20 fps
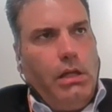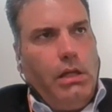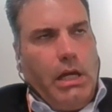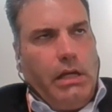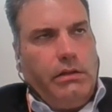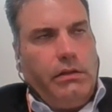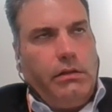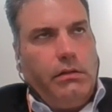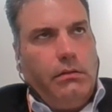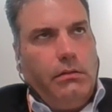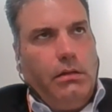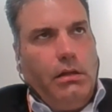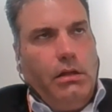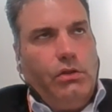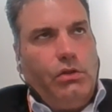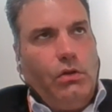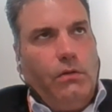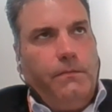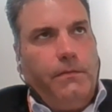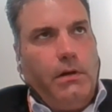Yes,
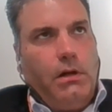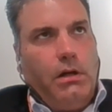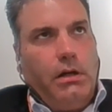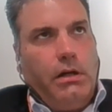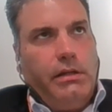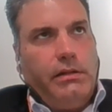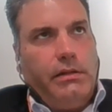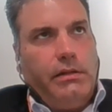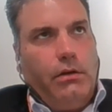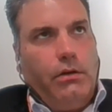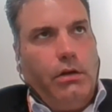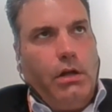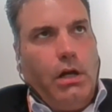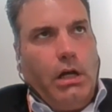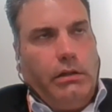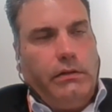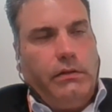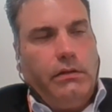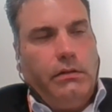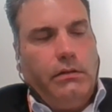insofar as they're
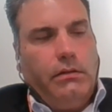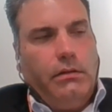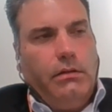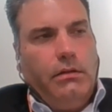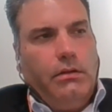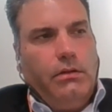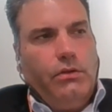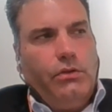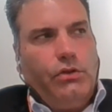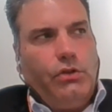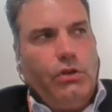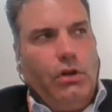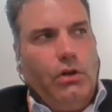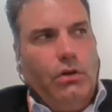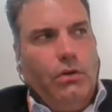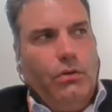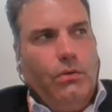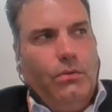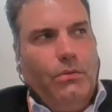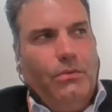not.
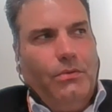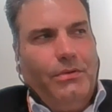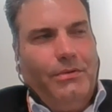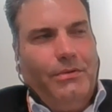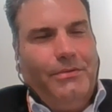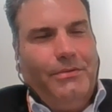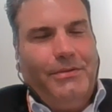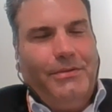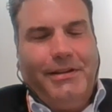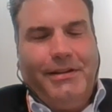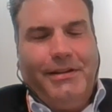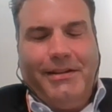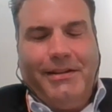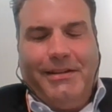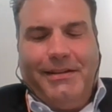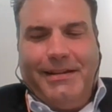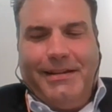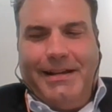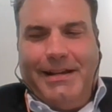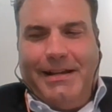So
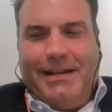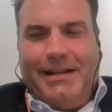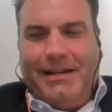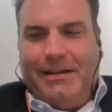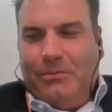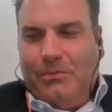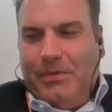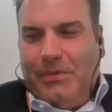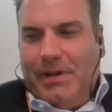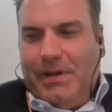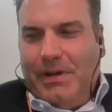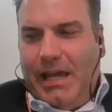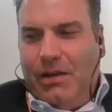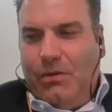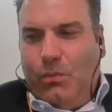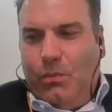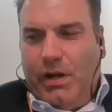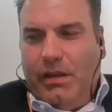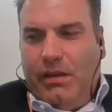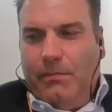
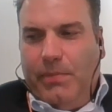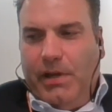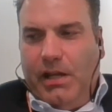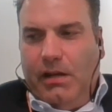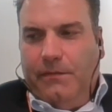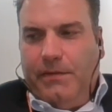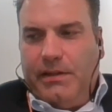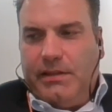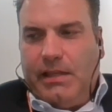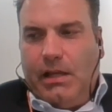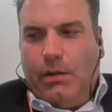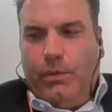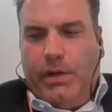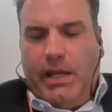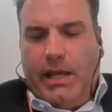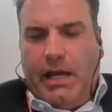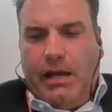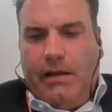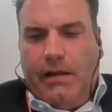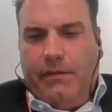again, one of the benefits that
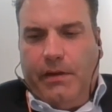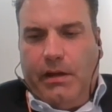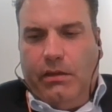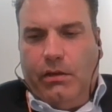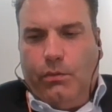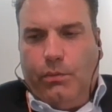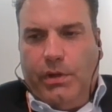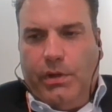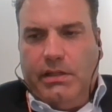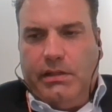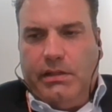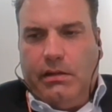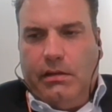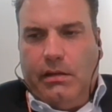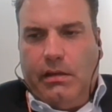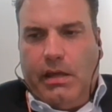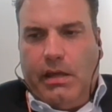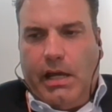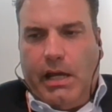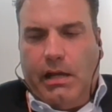we have, and the
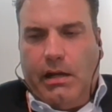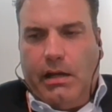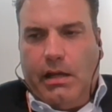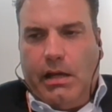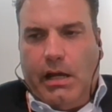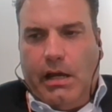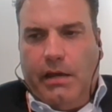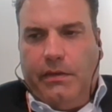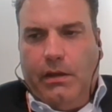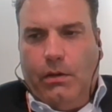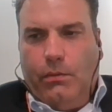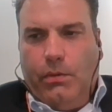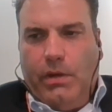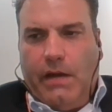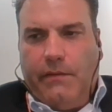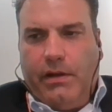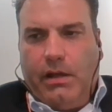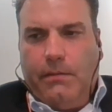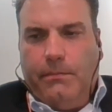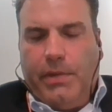reason that I think
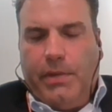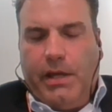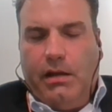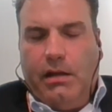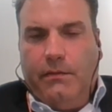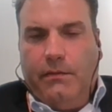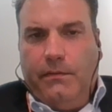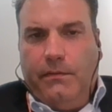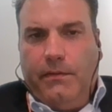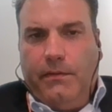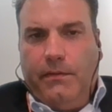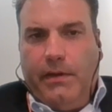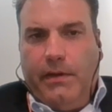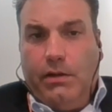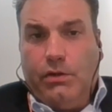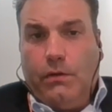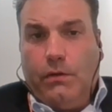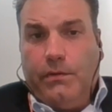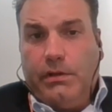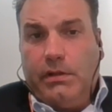we have a competitive
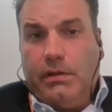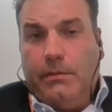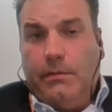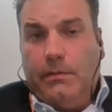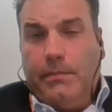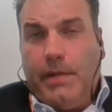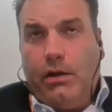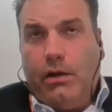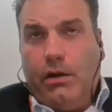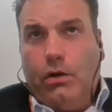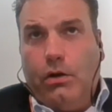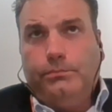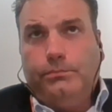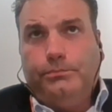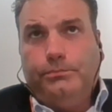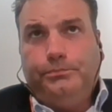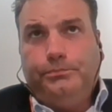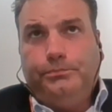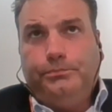advantage over tobacco,